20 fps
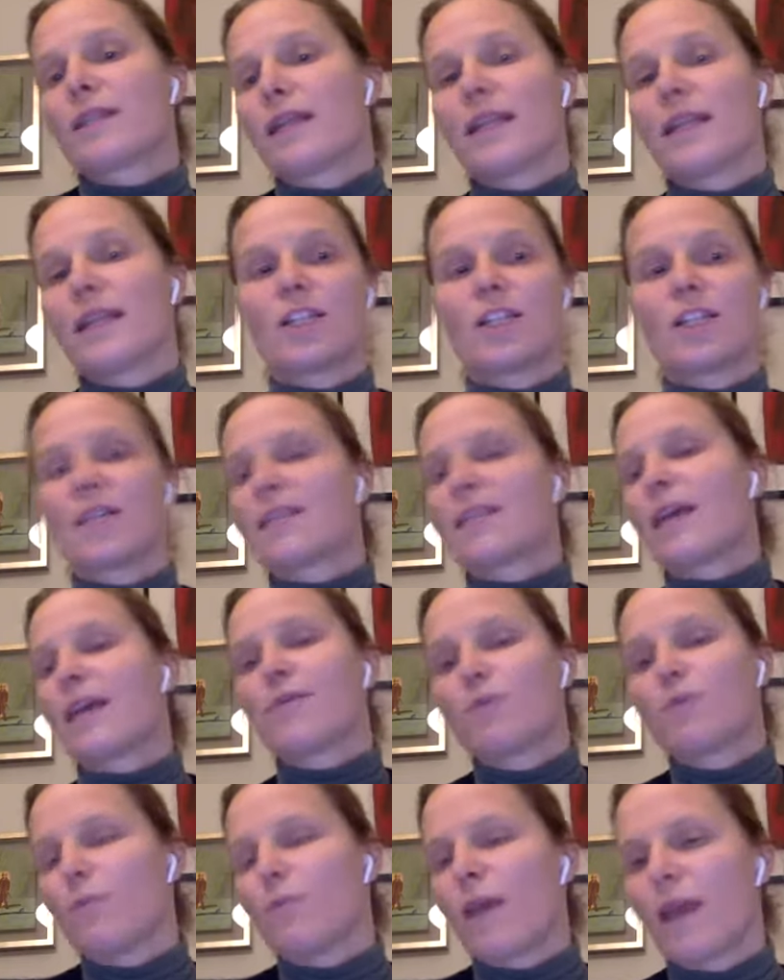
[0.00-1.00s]
Then they just have
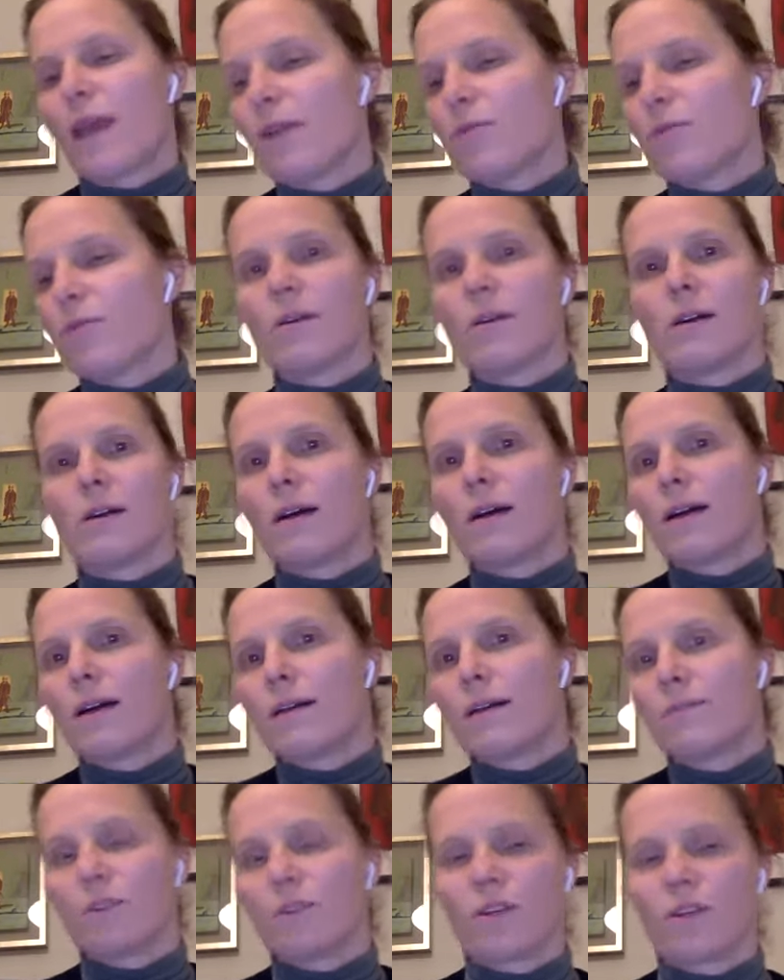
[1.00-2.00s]
to pay you
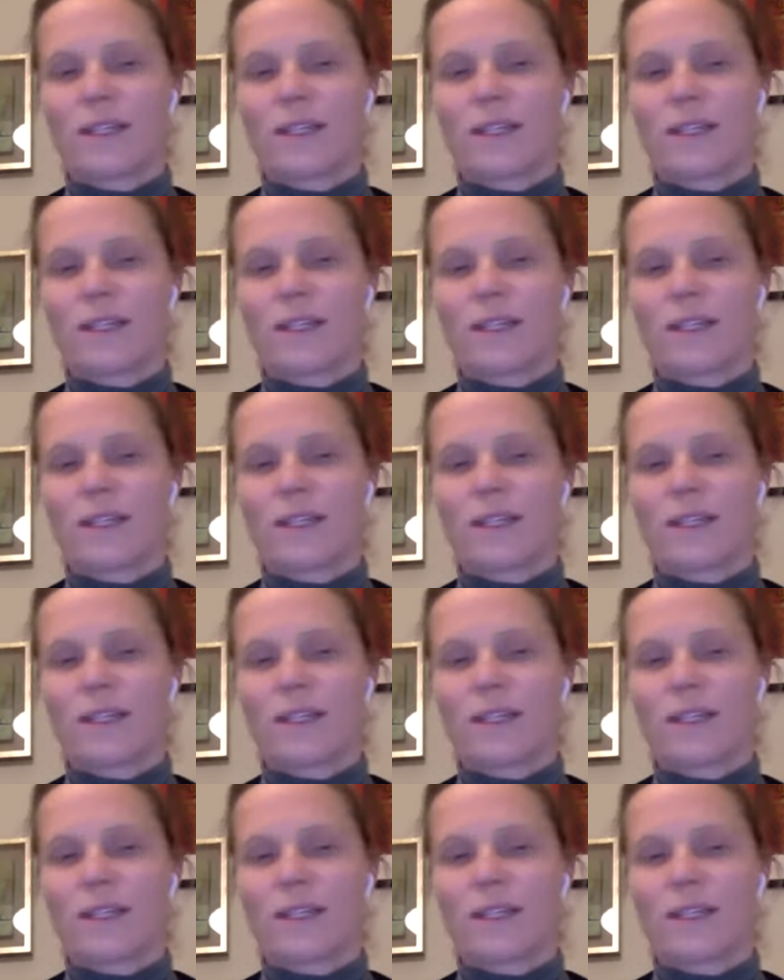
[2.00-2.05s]
your